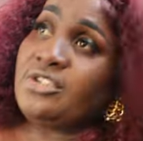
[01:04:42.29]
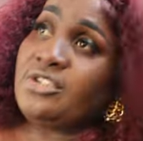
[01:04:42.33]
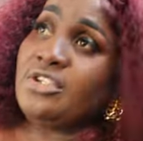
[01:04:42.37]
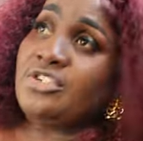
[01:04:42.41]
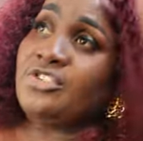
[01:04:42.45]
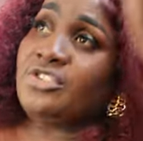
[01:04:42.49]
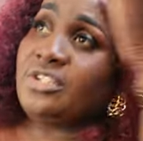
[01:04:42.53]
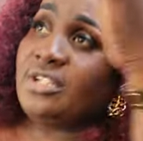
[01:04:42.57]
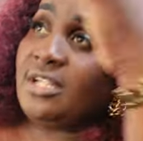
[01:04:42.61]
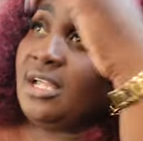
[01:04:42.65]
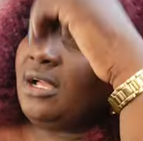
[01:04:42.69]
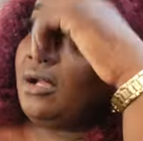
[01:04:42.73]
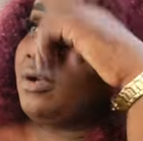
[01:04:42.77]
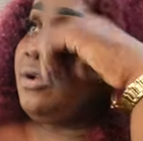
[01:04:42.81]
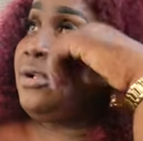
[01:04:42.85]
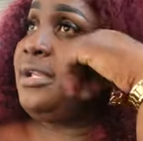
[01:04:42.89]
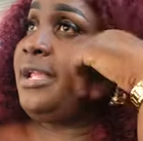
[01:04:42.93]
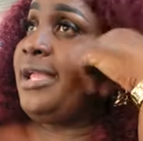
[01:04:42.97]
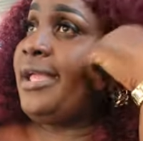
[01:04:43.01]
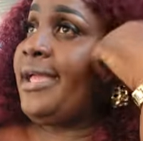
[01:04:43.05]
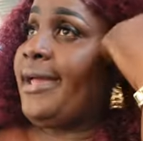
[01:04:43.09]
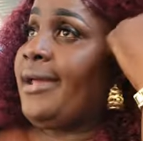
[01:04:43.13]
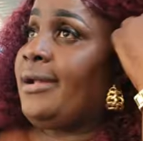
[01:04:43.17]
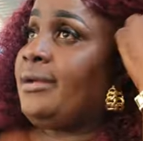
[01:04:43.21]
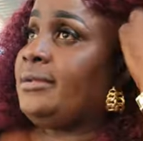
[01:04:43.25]
so she's not
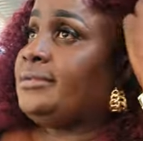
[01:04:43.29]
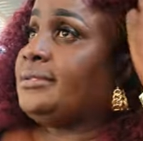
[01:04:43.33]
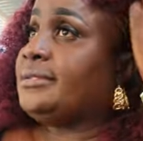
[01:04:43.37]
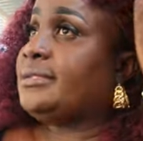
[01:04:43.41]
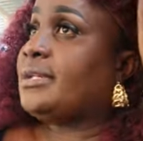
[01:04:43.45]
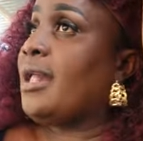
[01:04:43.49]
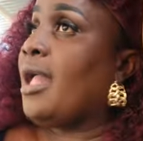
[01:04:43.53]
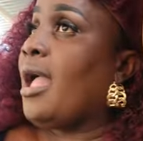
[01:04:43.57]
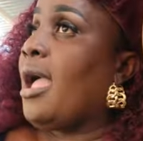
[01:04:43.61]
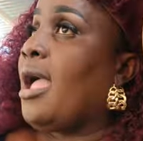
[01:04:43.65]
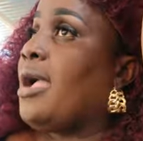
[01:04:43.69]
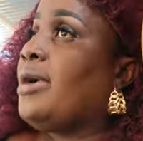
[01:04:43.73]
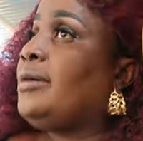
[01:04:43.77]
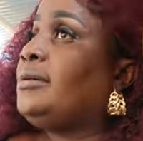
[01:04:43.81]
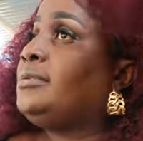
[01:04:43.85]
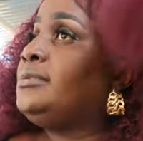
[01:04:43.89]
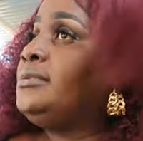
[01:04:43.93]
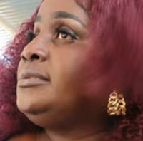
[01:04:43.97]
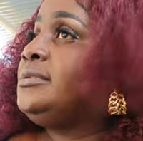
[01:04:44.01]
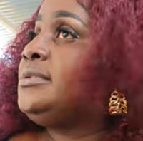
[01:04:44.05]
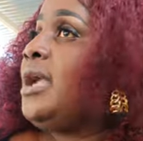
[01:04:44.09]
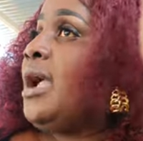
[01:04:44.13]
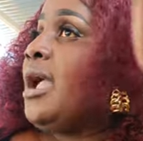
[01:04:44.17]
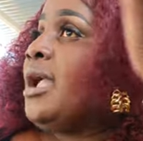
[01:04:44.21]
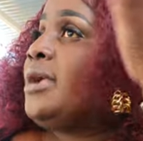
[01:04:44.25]
there.
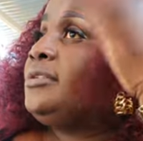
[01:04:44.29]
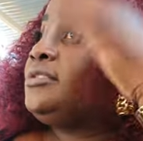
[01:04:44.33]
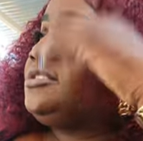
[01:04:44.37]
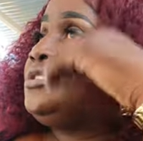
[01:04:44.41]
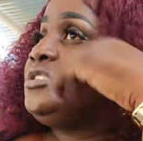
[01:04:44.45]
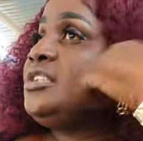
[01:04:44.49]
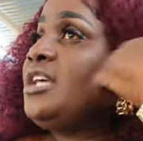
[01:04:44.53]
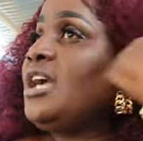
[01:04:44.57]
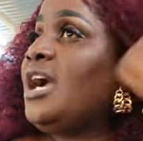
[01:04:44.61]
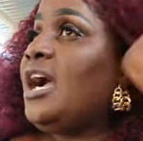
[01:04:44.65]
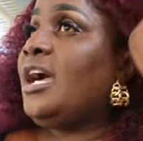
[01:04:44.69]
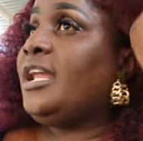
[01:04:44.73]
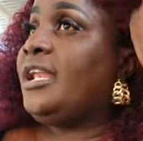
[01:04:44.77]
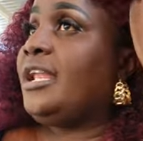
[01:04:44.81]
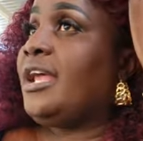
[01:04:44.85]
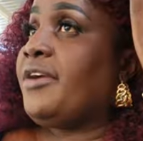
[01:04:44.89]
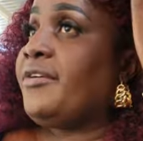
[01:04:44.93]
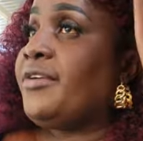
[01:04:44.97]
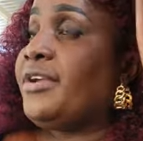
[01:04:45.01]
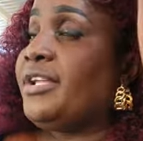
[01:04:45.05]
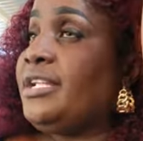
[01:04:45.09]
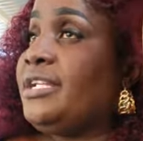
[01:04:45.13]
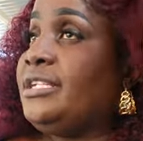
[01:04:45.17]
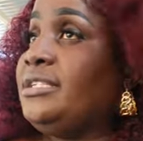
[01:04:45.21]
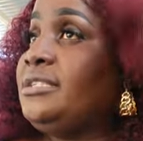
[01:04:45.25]
She's gone
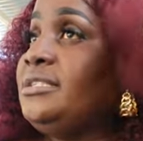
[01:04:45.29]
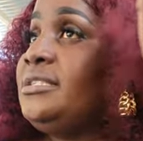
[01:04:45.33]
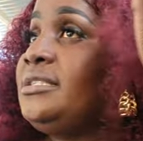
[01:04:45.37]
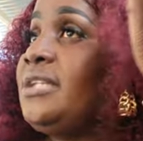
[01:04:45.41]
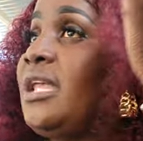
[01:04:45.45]
already.